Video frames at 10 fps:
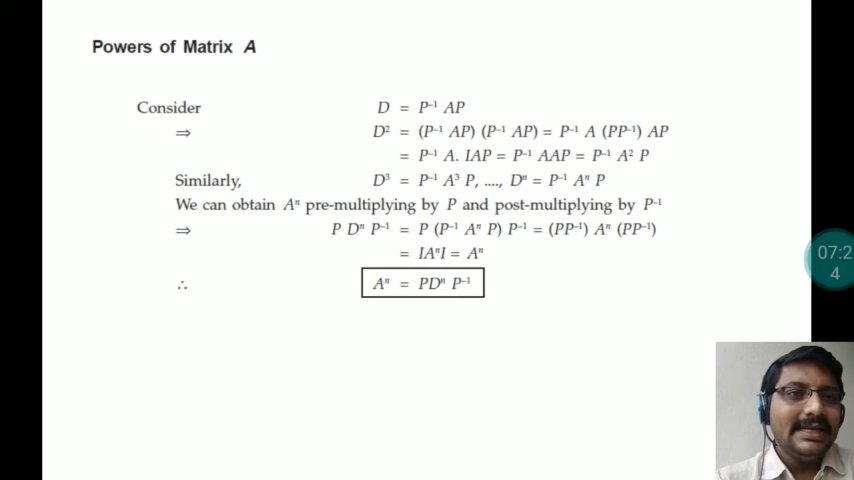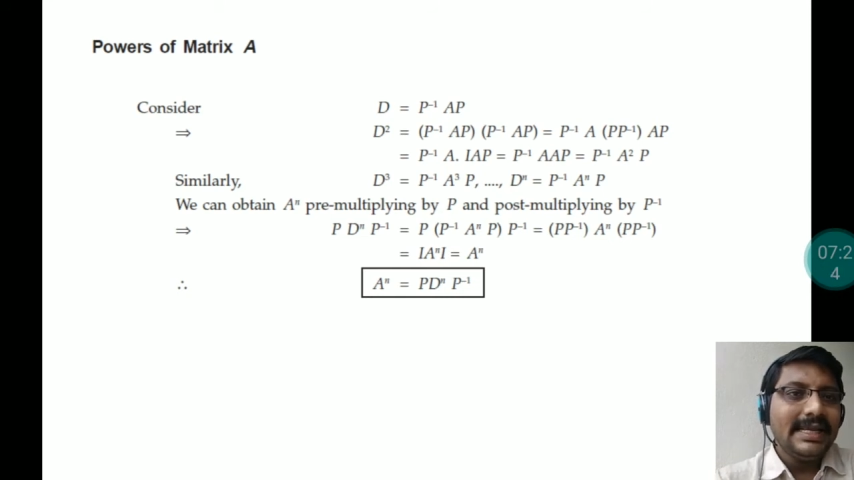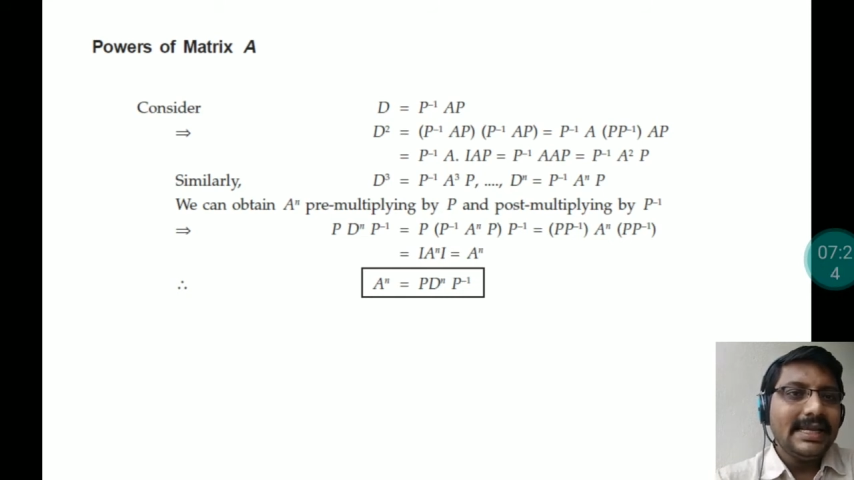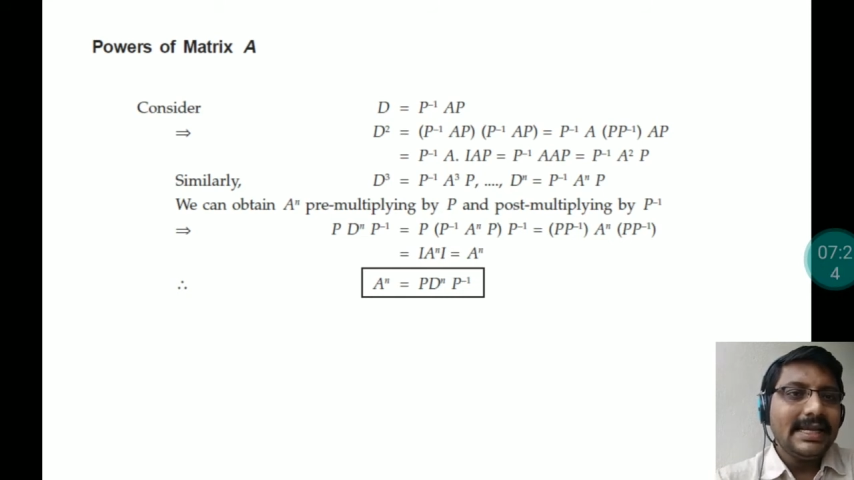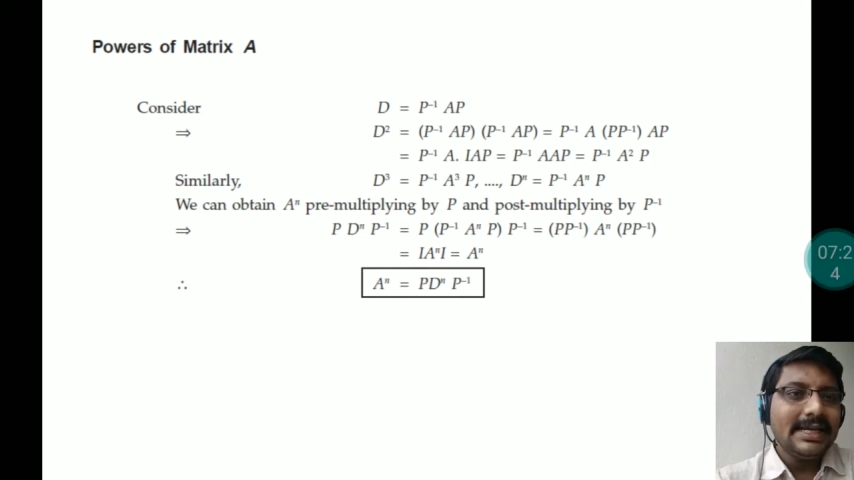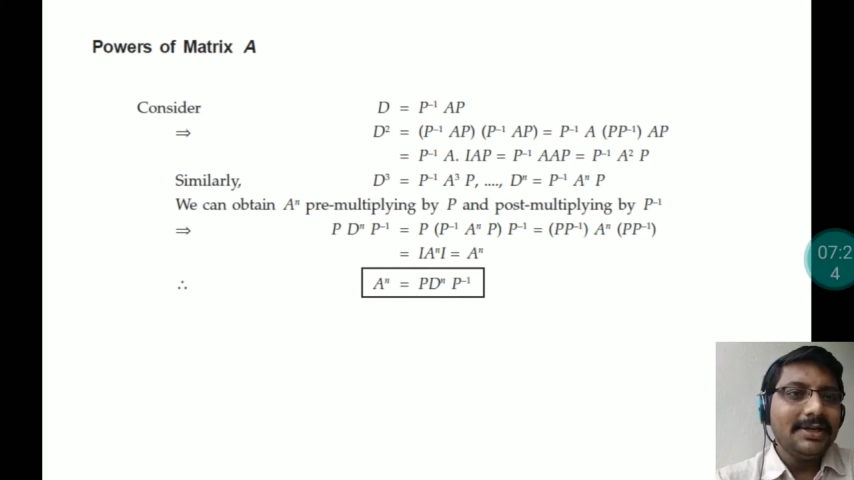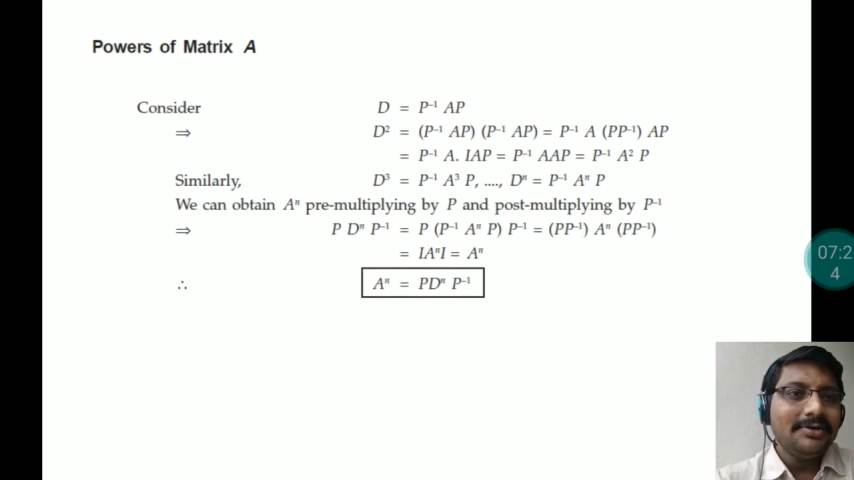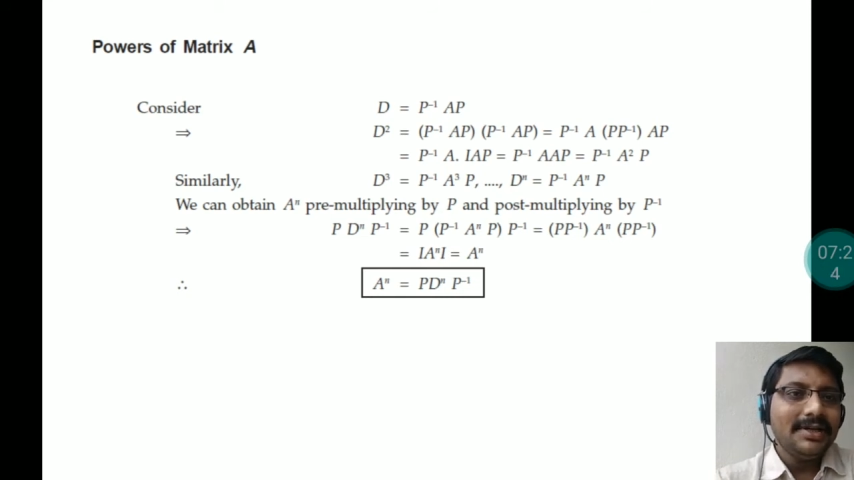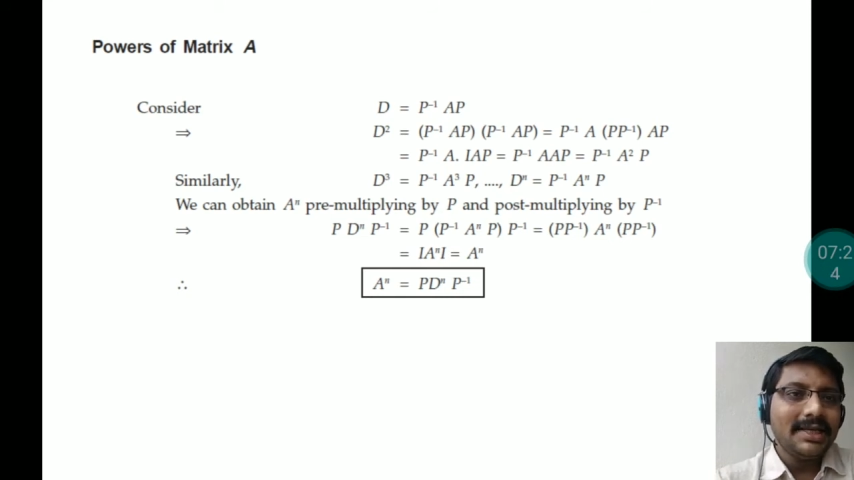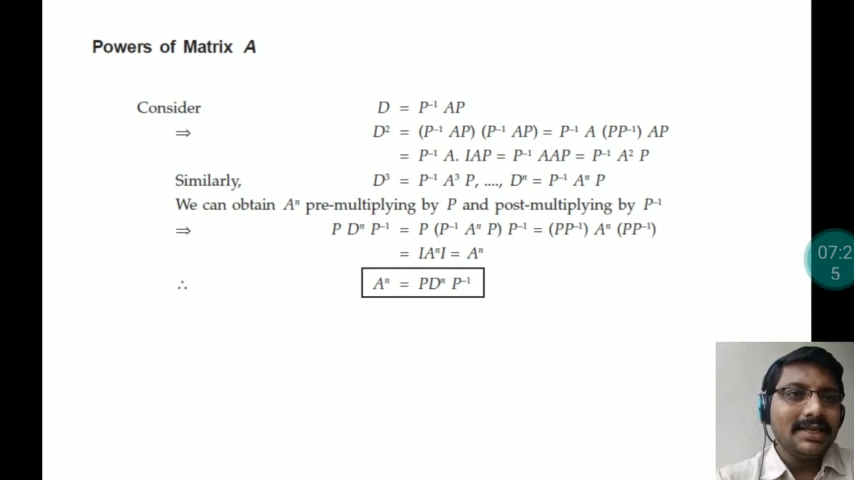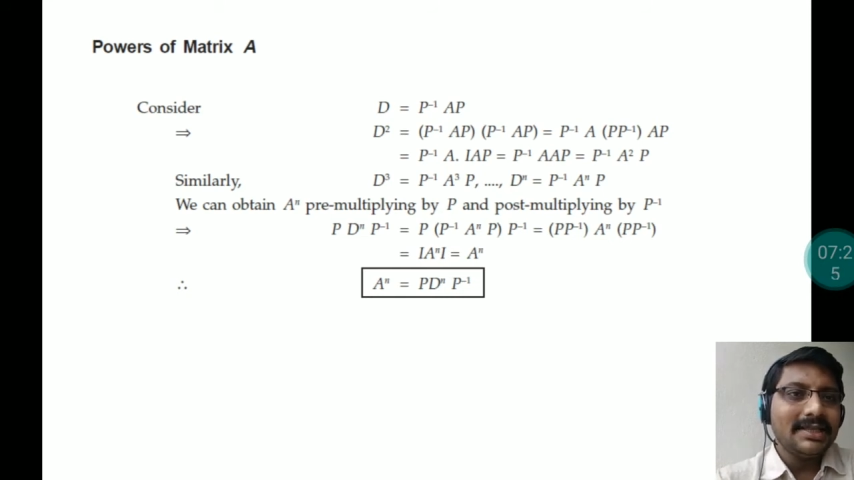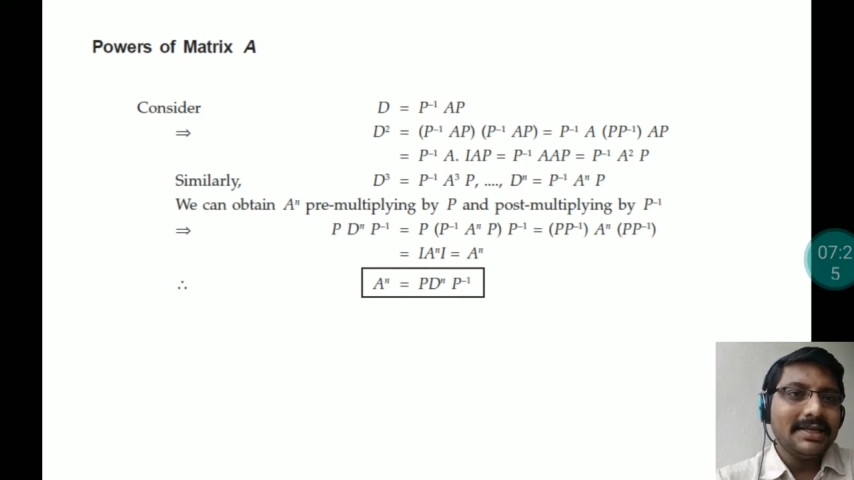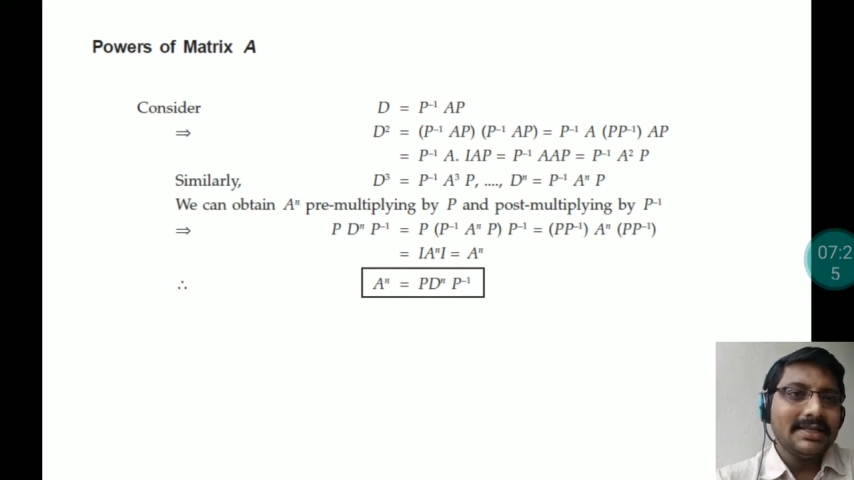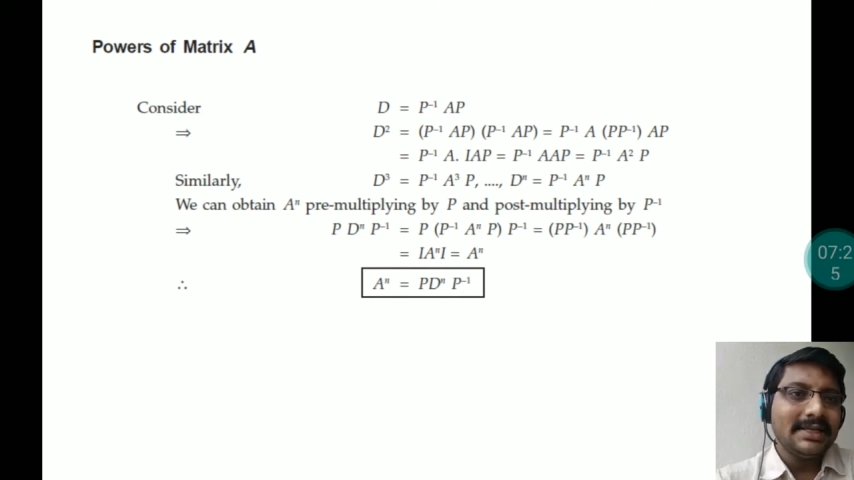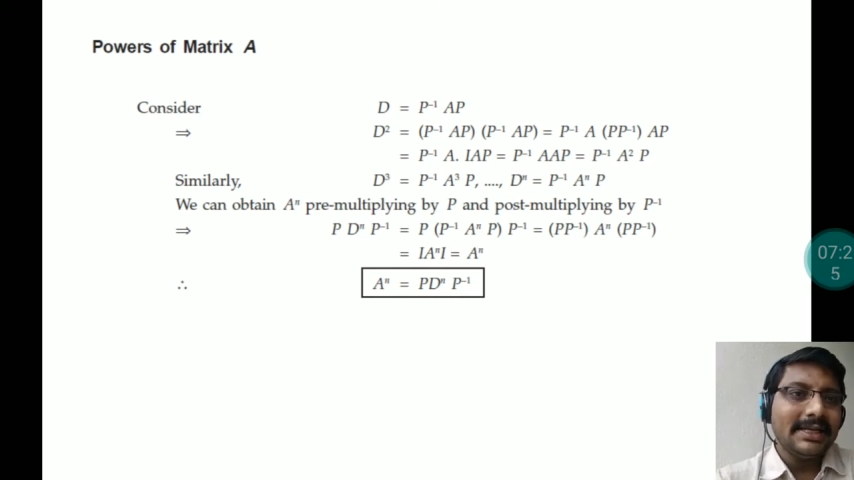D into D,
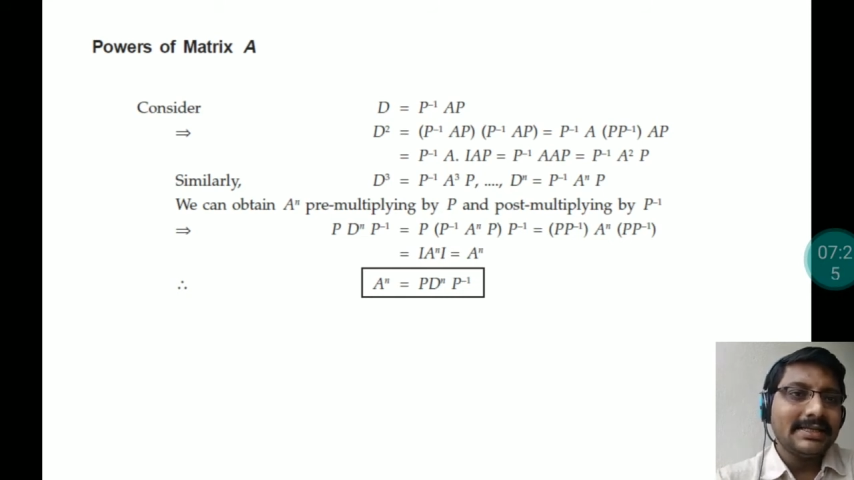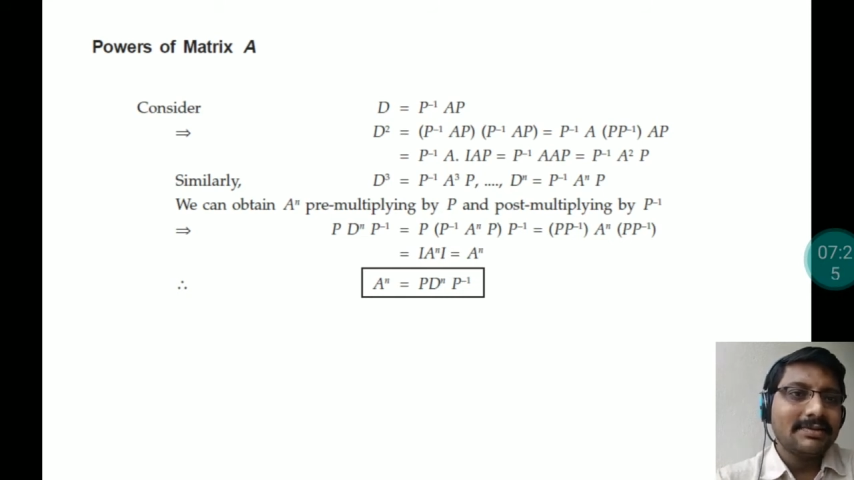that is a D